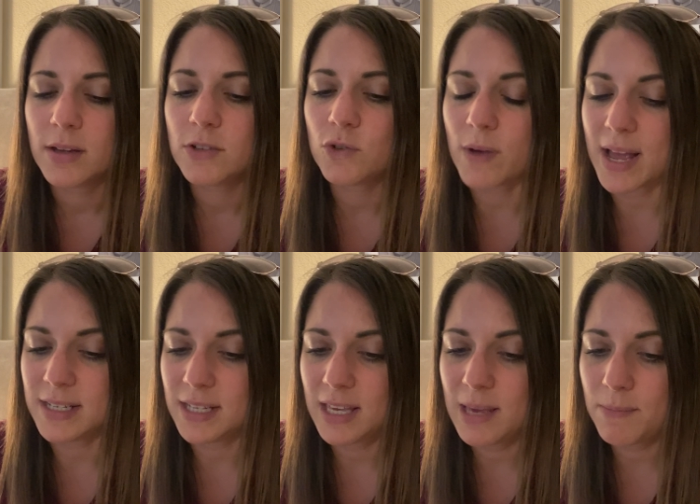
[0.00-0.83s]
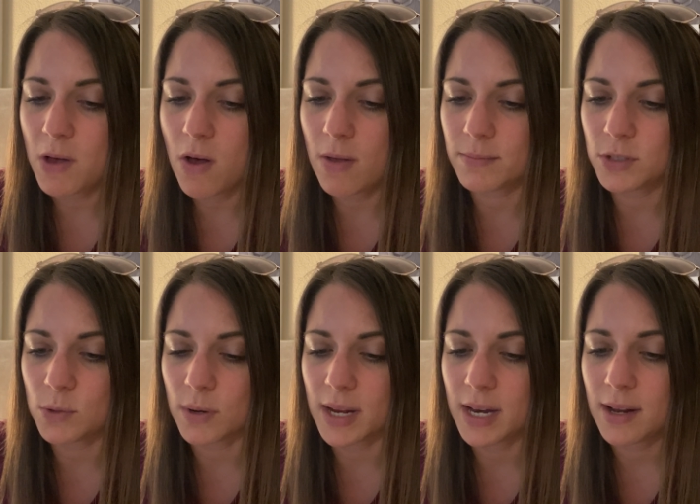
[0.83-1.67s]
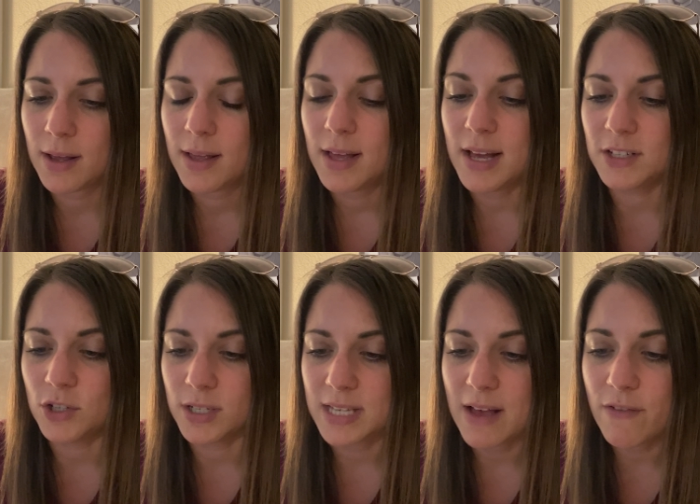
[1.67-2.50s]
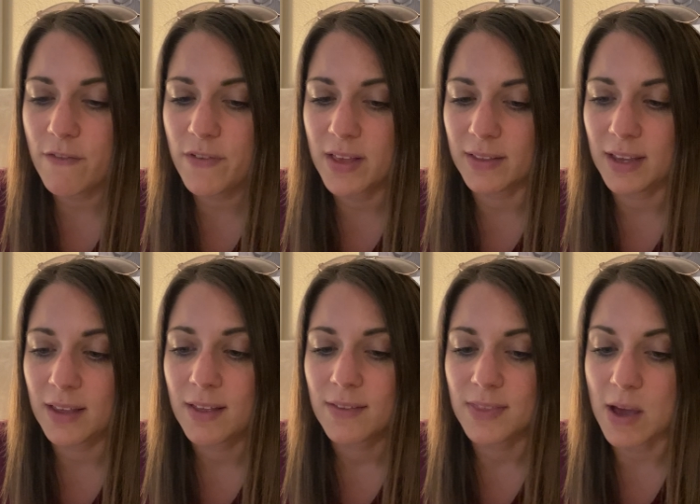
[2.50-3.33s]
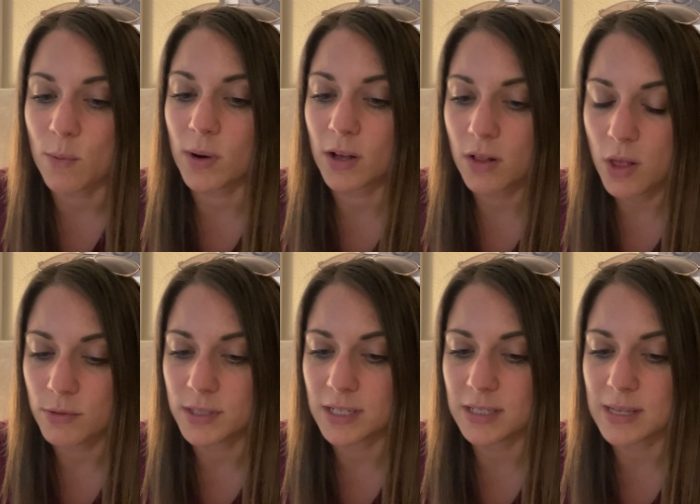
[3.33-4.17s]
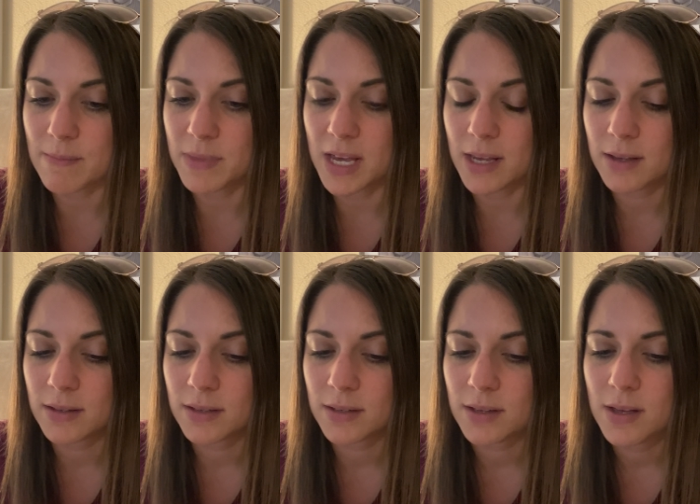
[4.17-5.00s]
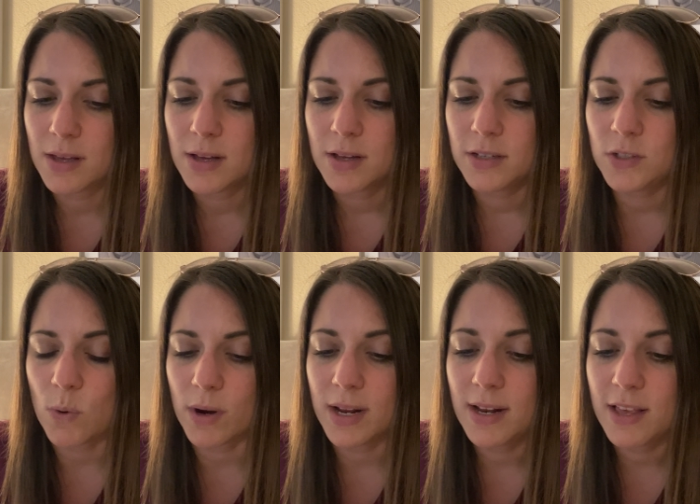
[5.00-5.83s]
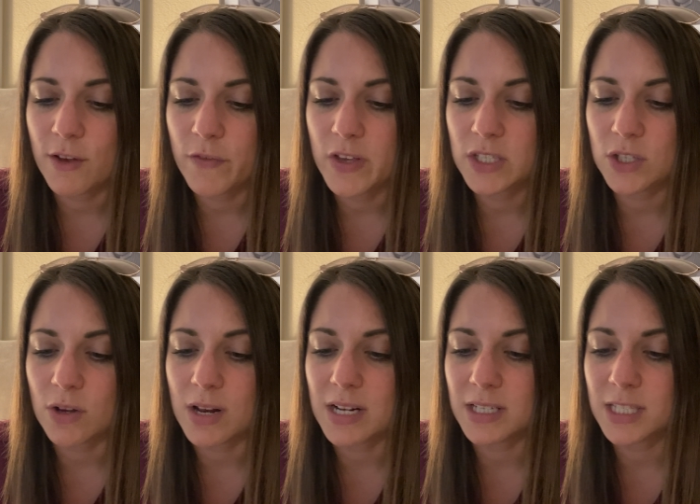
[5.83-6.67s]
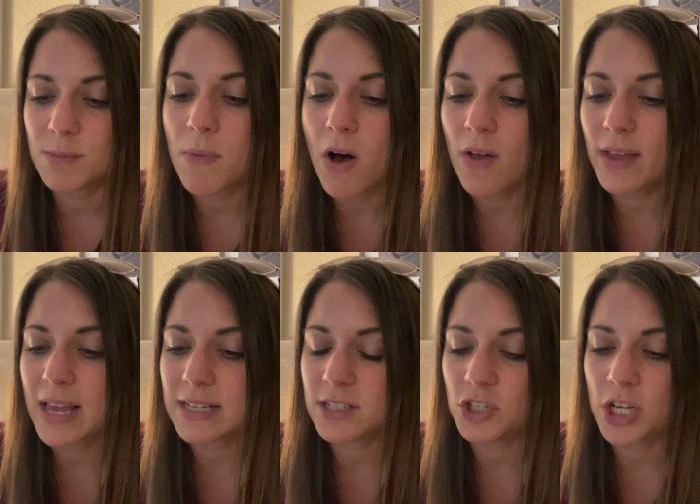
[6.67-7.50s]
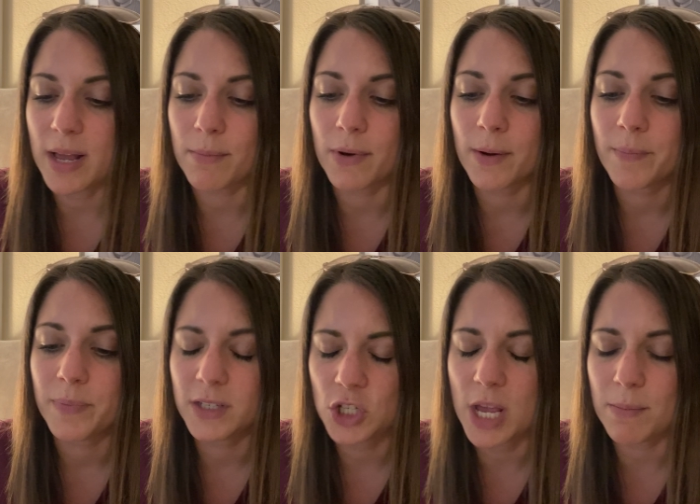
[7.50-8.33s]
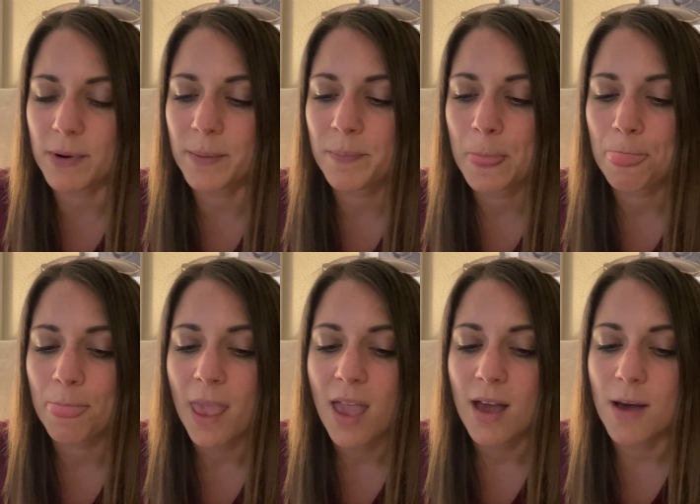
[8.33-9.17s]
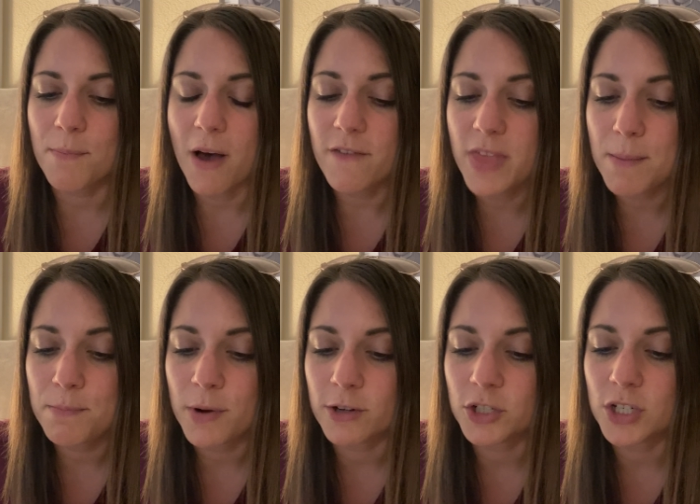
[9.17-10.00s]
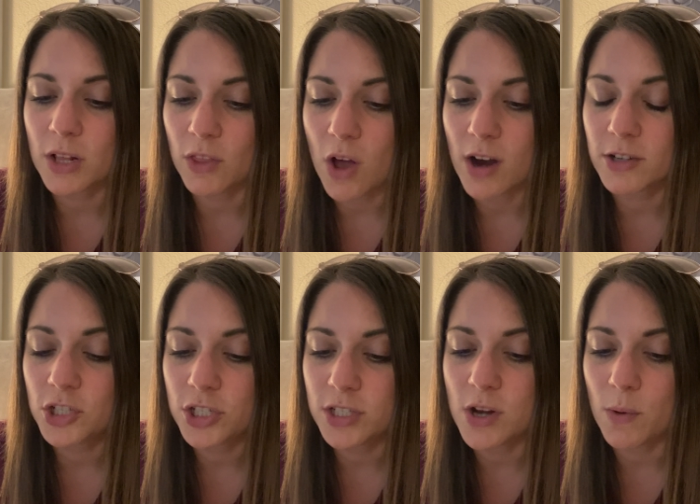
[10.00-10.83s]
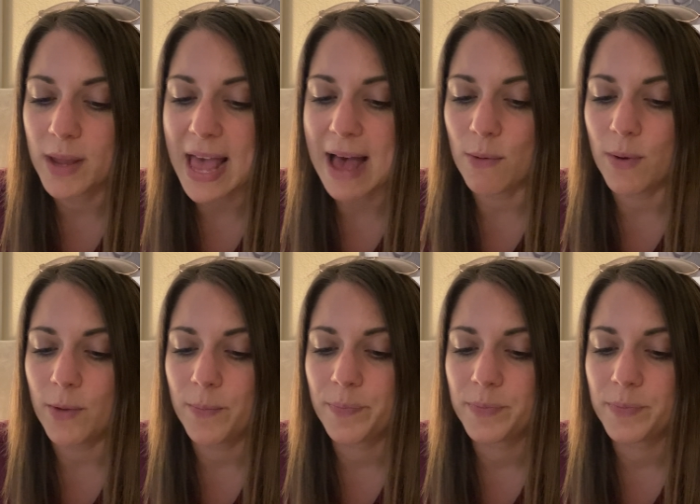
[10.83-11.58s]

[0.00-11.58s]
Try to keep calm, Soren. I just have a feeling that we're close to something. Soren and Gylfi stood in a small antechamber. Above them perched a large, snowy owl.